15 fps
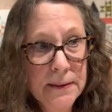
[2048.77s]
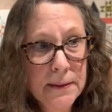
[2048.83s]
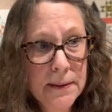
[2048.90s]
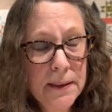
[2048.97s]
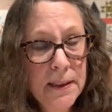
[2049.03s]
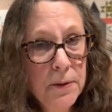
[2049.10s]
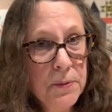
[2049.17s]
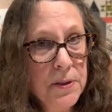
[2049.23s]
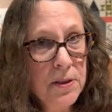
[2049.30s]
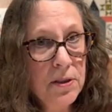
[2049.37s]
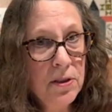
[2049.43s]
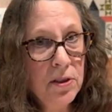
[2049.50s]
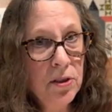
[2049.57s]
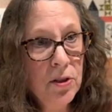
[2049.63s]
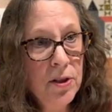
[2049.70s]
I think it was
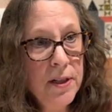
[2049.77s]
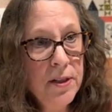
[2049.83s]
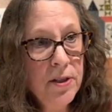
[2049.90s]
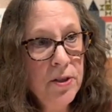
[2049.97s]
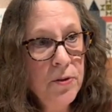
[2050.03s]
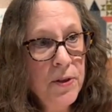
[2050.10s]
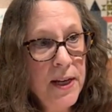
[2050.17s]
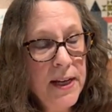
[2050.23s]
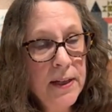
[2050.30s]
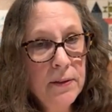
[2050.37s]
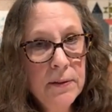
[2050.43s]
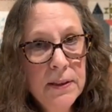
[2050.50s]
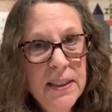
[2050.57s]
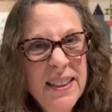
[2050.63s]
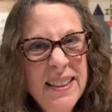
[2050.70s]
32
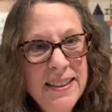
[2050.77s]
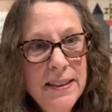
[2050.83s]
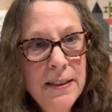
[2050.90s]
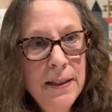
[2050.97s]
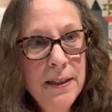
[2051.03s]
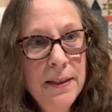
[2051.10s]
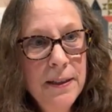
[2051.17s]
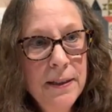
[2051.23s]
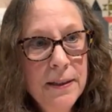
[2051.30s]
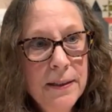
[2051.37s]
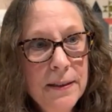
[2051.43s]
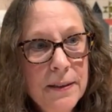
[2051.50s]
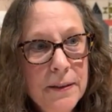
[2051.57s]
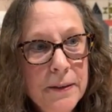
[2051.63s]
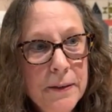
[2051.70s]
count linen,
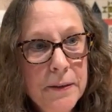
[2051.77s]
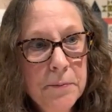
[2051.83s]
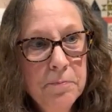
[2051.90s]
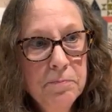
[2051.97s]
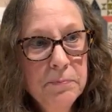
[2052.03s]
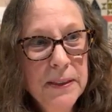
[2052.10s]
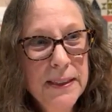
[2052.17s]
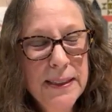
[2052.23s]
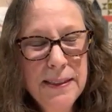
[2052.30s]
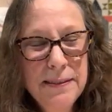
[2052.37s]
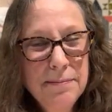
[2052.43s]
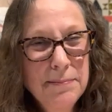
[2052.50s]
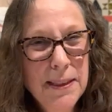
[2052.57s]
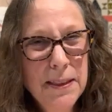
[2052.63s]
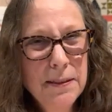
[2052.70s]
and I
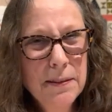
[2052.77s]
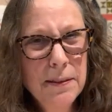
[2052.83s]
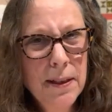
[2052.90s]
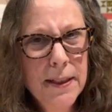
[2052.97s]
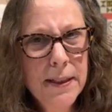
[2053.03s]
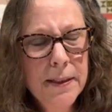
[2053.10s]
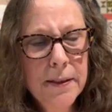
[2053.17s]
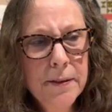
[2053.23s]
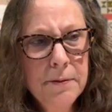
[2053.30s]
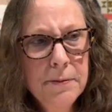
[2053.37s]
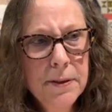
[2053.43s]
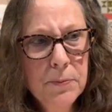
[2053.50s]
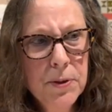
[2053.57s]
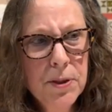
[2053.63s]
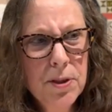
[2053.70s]
didn't like it.
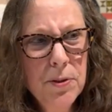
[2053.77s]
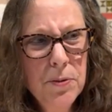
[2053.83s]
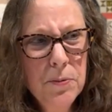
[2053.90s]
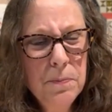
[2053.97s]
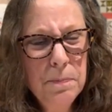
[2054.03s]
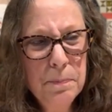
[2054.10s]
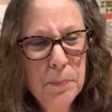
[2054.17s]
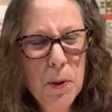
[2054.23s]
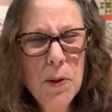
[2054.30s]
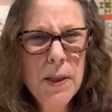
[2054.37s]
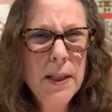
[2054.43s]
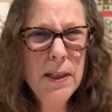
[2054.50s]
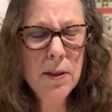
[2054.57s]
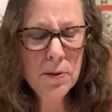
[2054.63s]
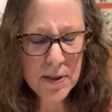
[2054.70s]
It was too
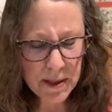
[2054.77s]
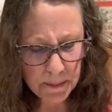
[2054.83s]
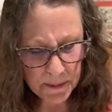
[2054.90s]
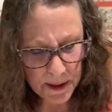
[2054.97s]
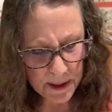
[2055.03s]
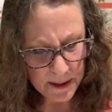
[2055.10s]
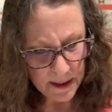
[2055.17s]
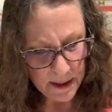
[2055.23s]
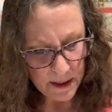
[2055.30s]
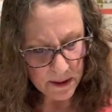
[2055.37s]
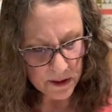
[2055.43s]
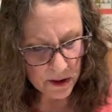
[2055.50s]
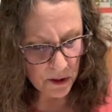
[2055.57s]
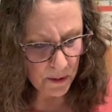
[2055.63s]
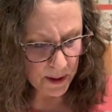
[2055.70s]
bulky or something.
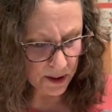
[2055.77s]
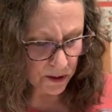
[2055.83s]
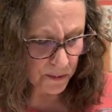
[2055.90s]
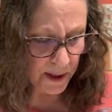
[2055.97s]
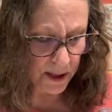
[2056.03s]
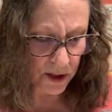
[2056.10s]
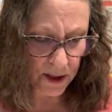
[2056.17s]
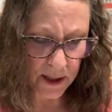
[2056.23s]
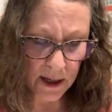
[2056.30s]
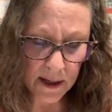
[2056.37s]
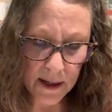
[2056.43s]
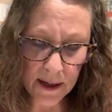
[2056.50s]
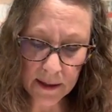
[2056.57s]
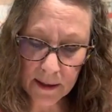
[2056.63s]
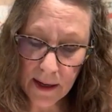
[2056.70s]
So I switched, and I
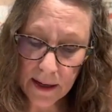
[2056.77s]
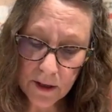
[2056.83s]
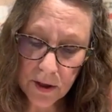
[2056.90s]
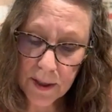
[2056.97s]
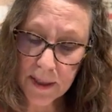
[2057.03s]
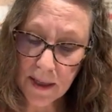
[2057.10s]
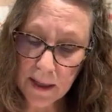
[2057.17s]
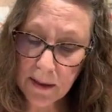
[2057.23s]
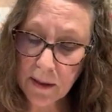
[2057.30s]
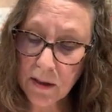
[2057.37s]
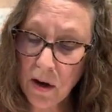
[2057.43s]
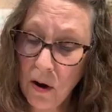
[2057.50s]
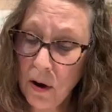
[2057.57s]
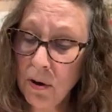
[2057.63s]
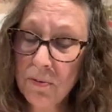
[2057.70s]
actually got the
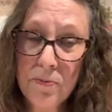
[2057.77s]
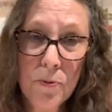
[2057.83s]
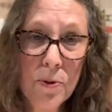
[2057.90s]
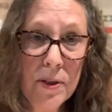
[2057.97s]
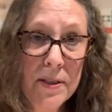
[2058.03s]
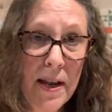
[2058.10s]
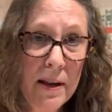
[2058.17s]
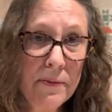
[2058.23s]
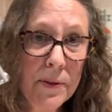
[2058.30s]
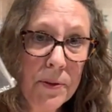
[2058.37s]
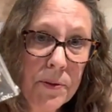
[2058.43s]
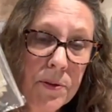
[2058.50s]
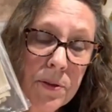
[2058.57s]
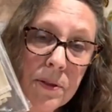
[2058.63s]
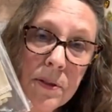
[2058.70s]
called for
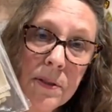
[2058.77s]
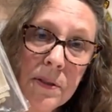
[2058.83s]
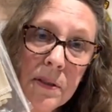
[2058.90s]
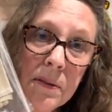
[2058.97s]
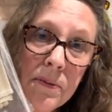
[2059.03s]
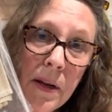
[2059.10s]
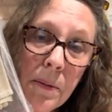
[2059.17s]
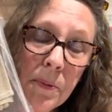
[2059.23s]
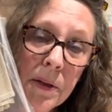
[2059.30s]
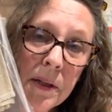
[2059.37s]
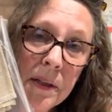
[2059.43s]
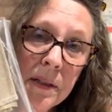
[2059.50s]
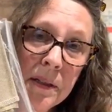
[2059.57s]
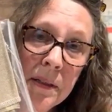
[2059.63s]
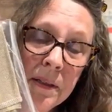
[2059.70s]
Davos
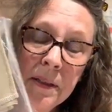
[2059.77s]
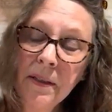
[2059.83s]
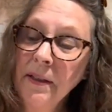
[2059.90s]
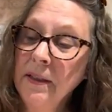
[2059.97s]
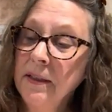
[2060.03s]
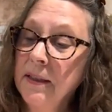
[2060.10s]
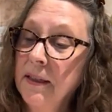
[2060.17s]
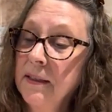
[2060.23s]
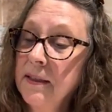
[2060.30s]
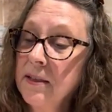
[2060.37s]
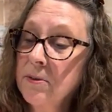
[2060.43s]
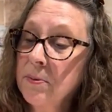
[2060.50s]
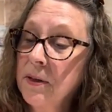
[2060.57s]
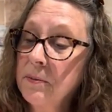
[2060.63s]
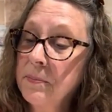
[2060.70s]
fabric. And
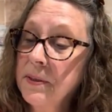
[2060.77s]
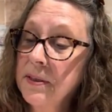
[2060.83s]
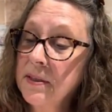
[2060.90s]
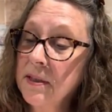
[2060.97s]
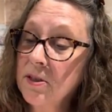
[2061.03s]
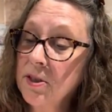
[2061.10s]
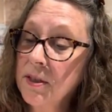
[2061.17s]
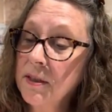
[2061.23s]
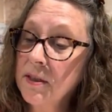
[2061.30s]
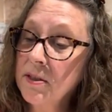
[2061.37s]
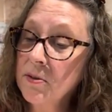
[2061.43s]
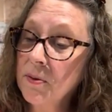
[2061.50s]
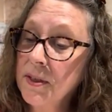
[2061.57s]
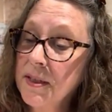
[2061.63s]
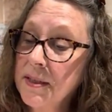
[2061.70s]
that's what I've been stitching
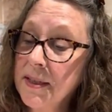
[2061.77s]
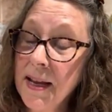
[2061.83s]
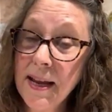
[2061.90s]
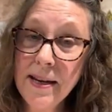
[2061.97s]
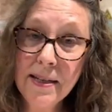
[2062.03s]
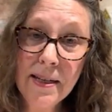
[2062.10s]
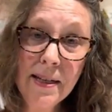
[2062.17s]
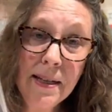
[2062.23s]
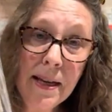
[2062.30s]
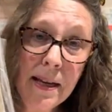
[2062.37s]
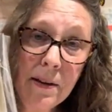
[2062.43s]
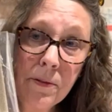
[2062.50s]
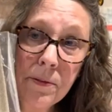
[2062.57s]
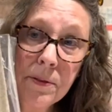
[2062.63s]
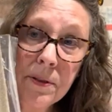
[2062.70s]
these on. It's an 18
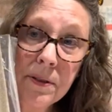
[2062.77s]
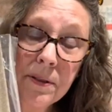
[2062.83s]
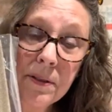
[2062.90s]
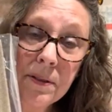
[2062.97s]
count.